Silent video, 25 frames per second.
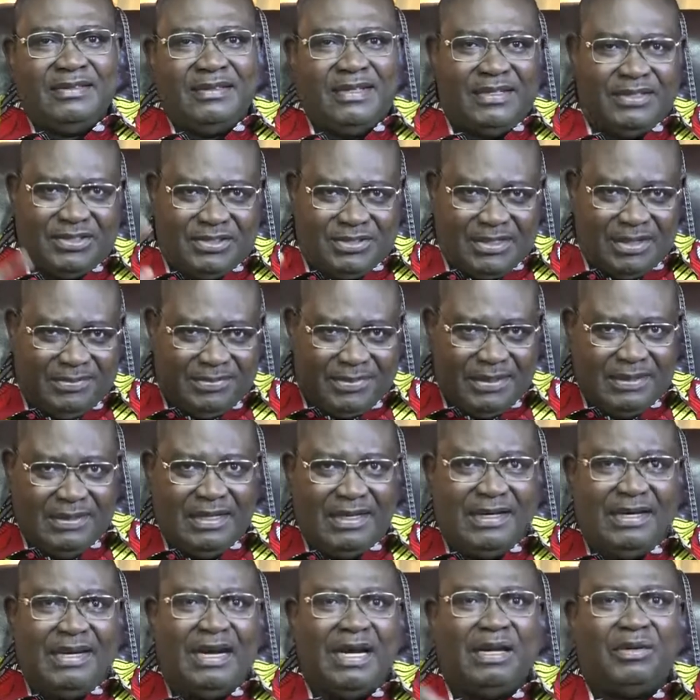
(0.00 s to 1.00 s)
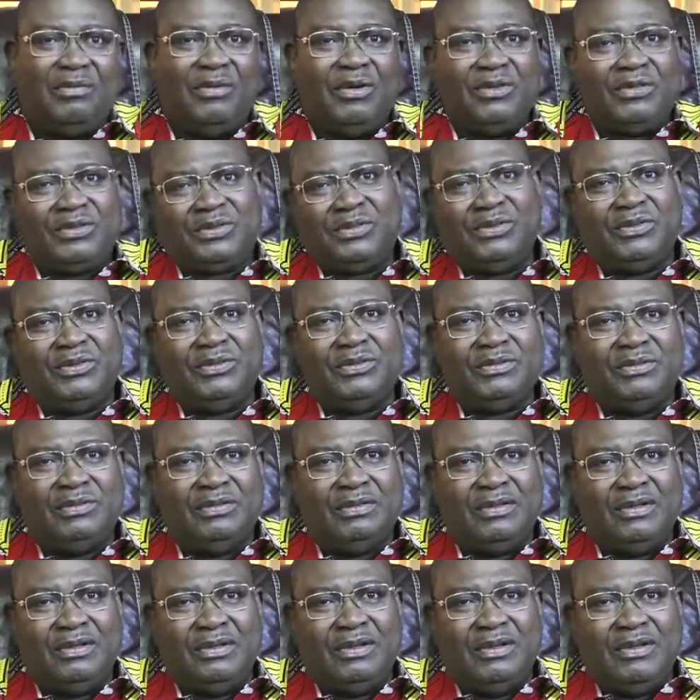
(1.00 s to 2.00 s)
There's something that God wants to do.
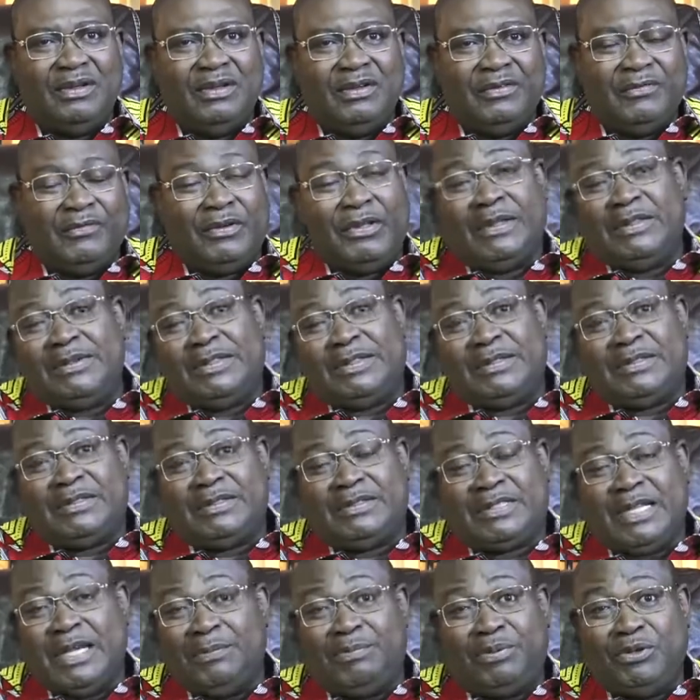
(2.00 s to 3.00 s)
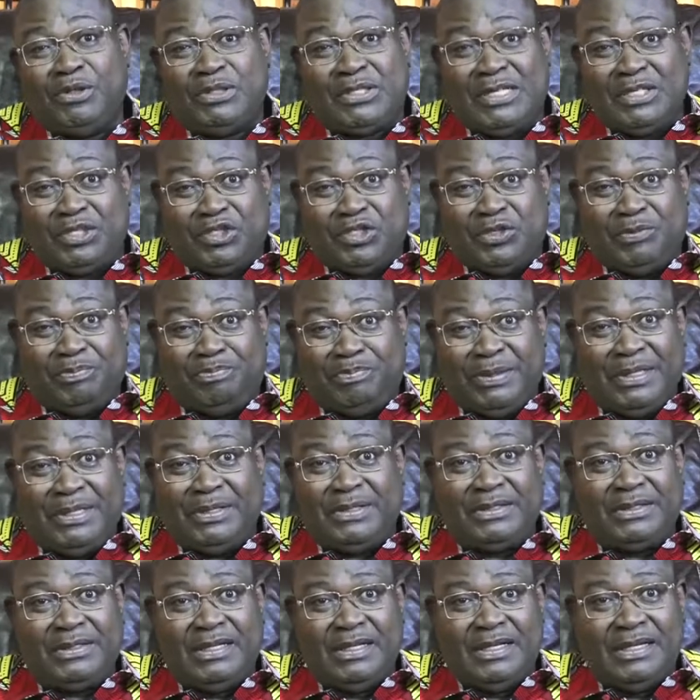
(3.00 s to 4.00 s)
For the temples that you
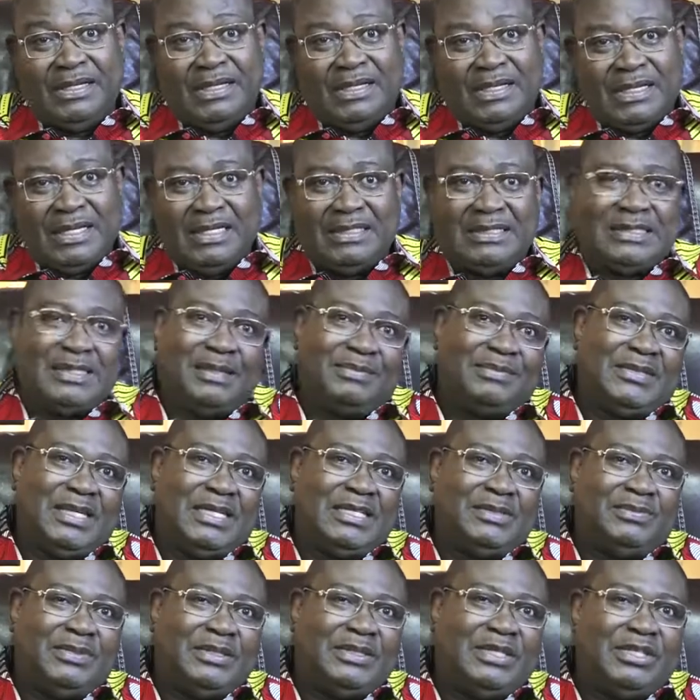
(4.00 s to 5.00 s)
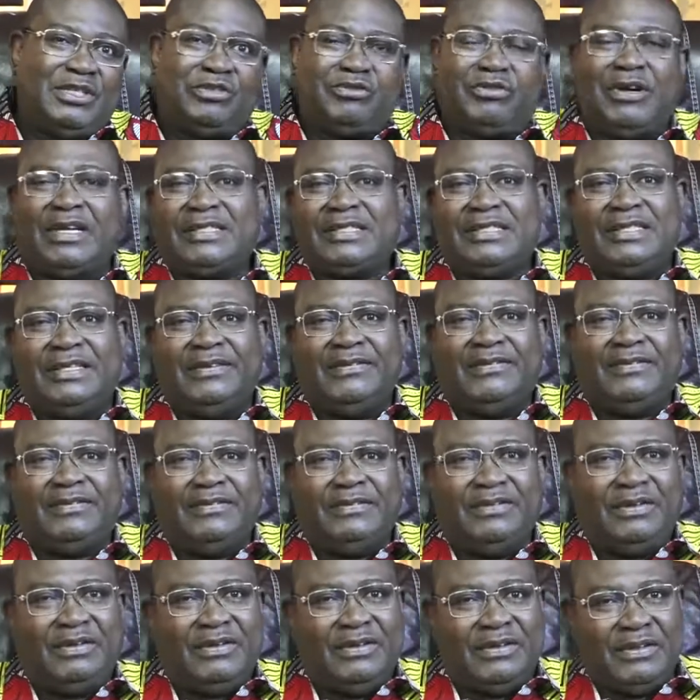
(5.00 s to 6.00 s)
build can sometimes be destructive
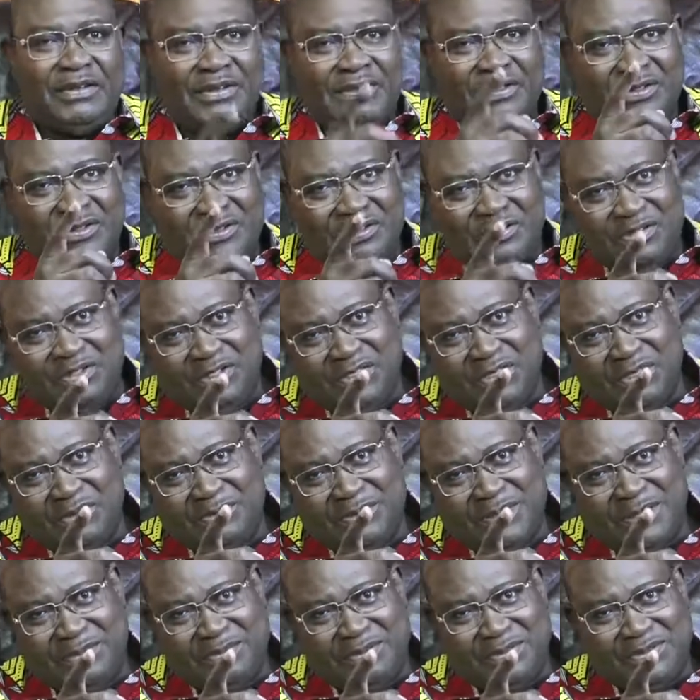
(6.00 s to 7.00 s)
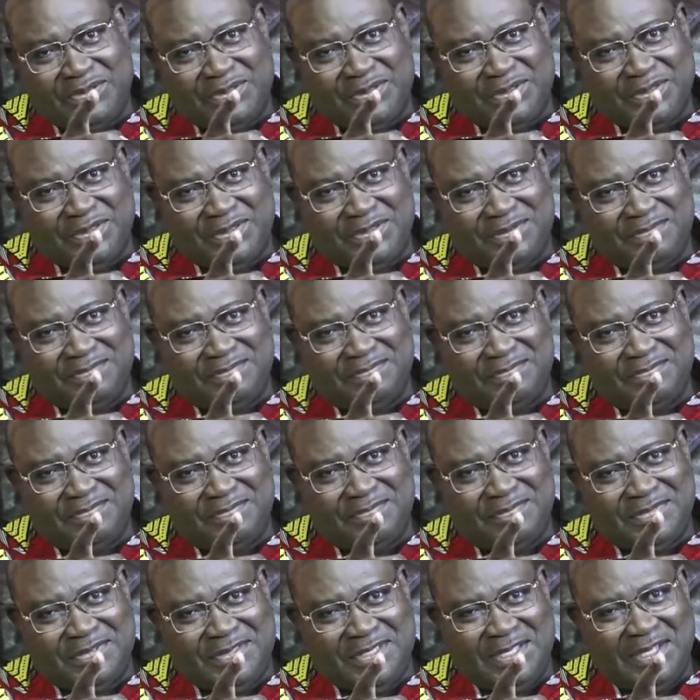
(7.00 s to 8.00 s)
to your purpose.
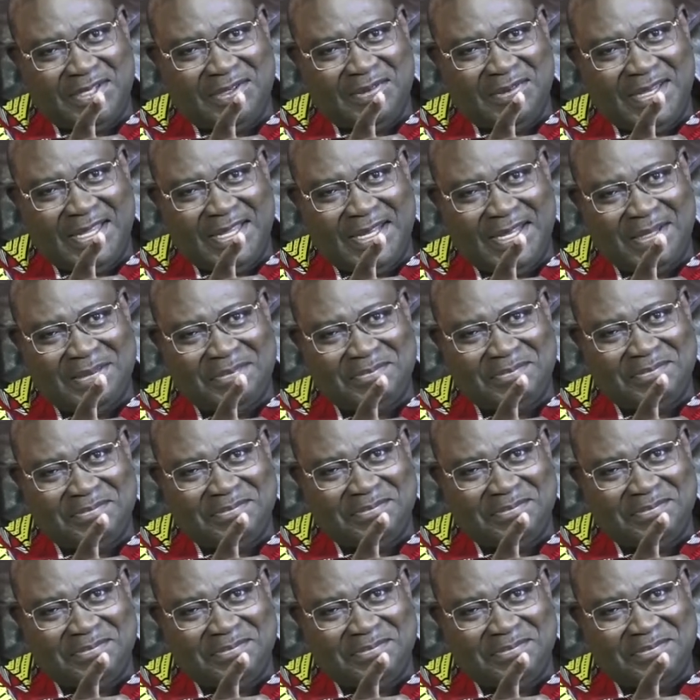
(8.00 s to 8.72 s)
See you later.